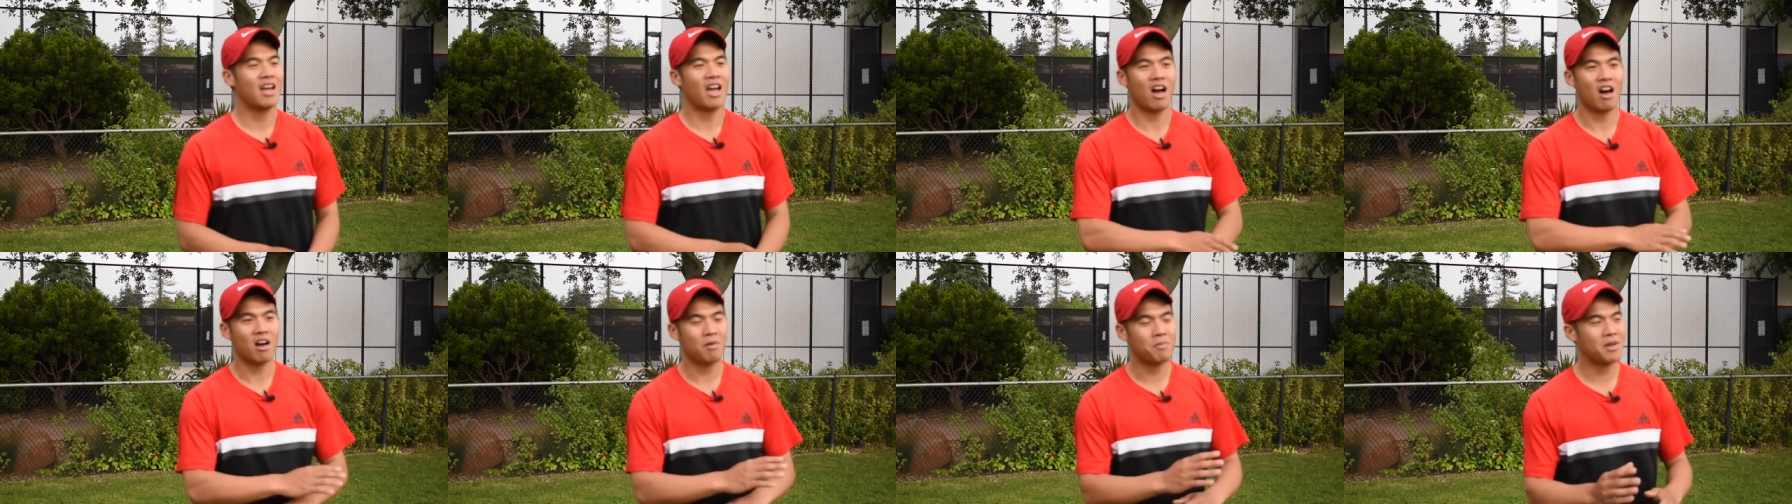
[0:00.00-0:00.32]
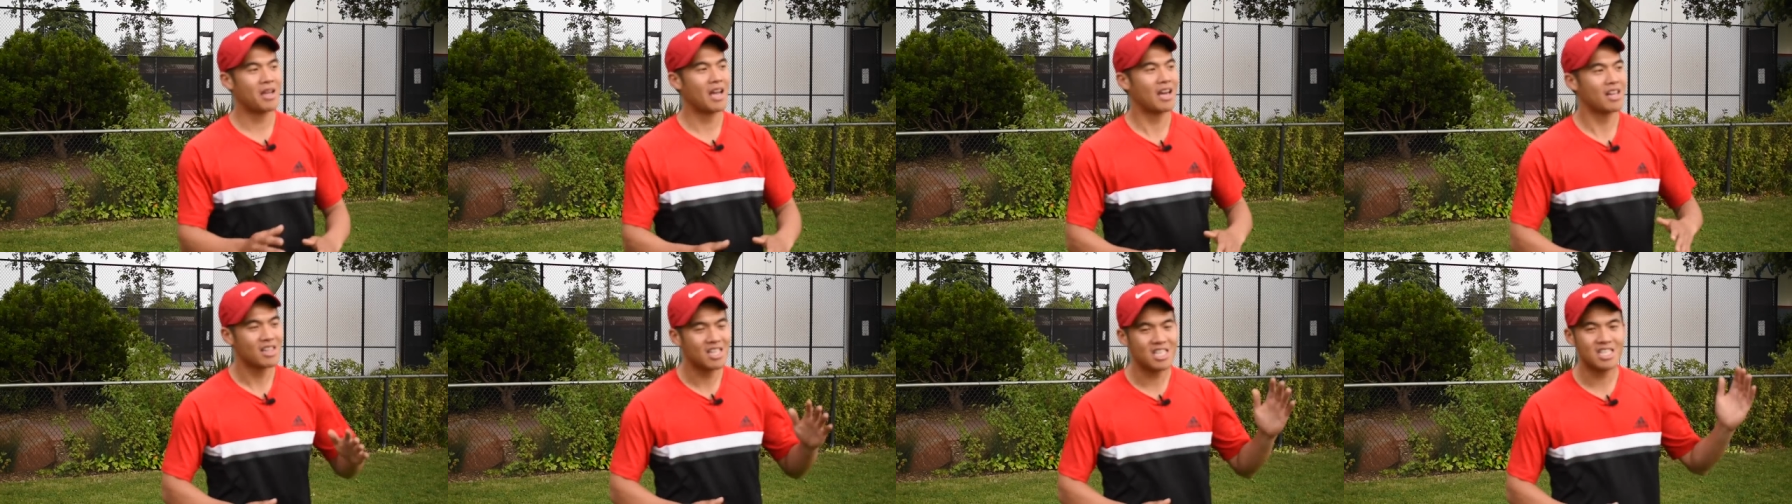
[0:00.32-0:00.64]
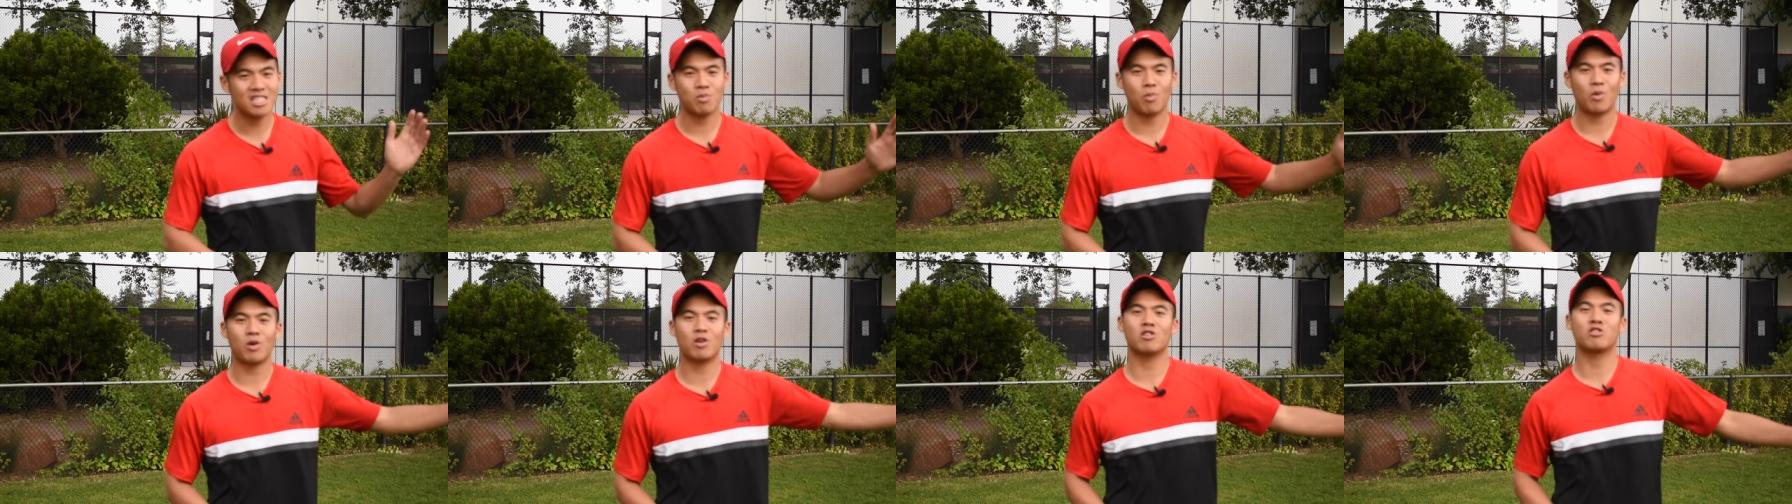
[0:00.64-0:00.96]
helping at
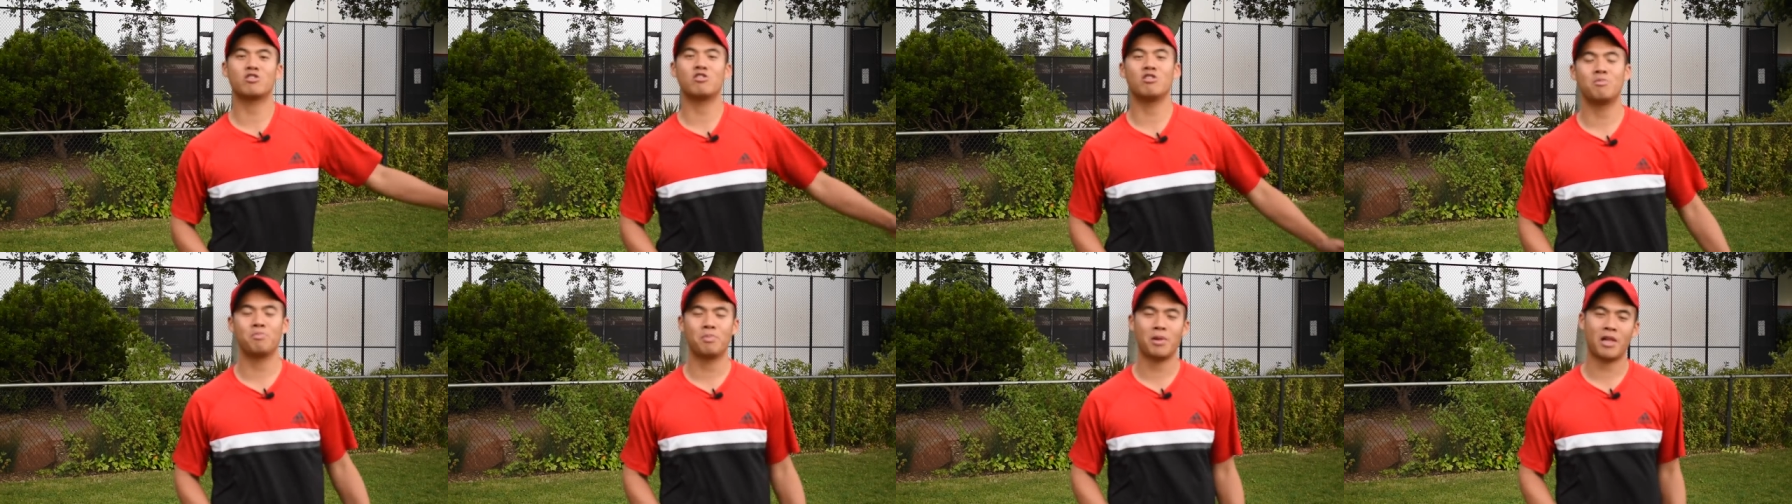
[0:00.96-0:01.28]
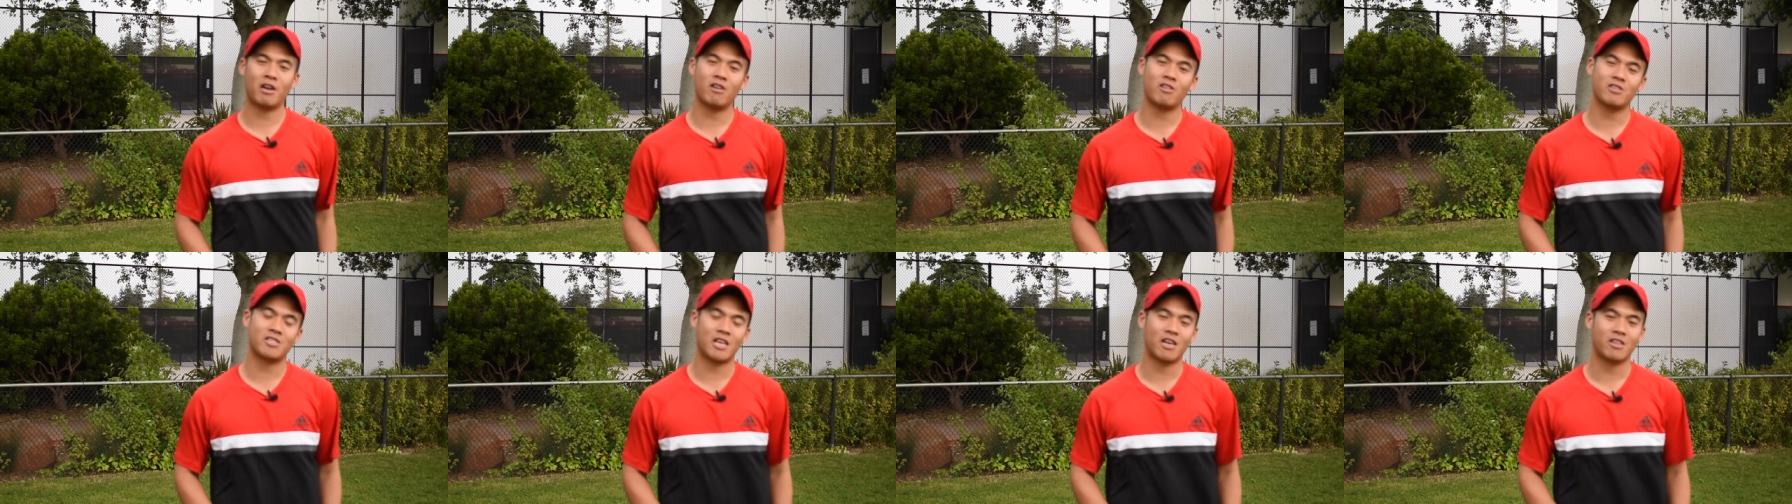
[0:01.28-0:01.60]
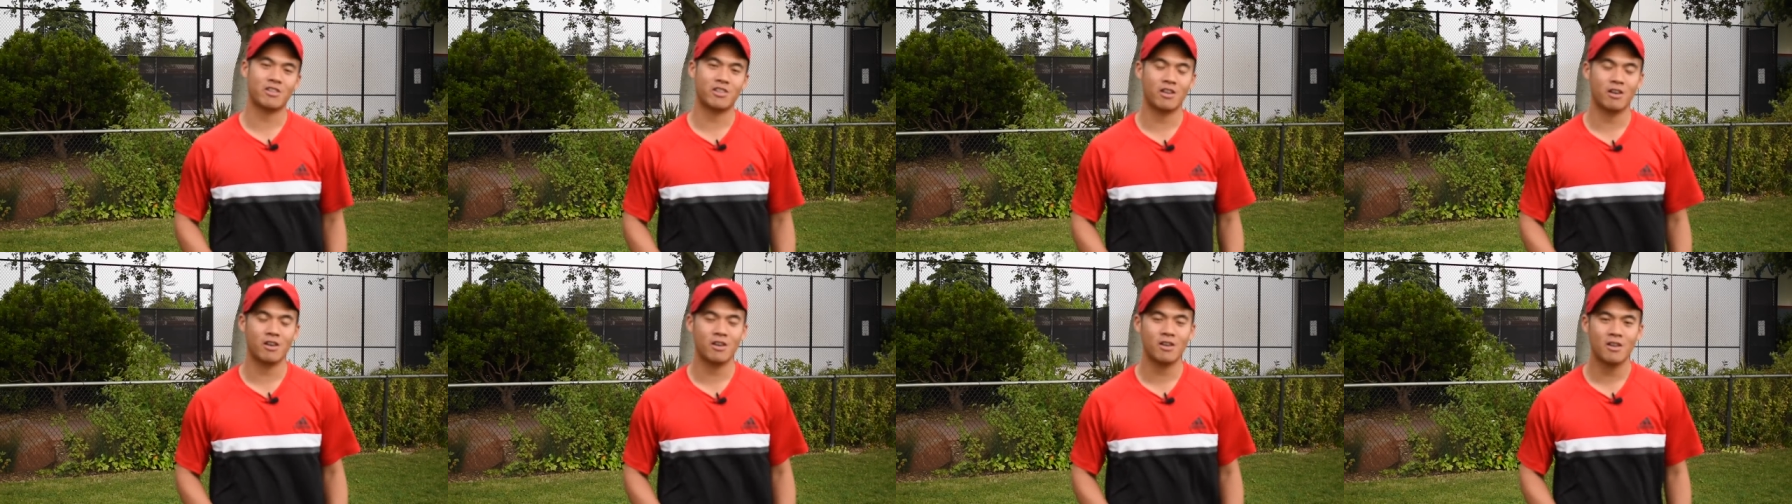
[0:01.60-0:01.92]
least one or two players
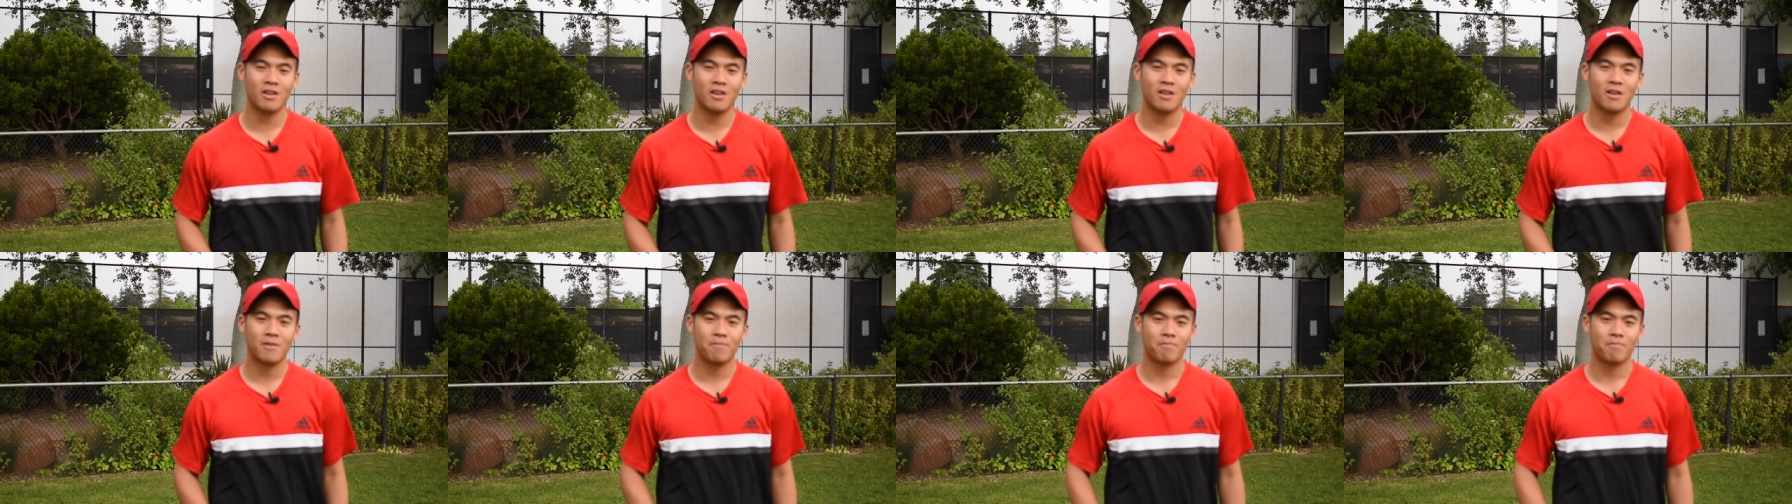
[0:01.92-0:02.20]
out there,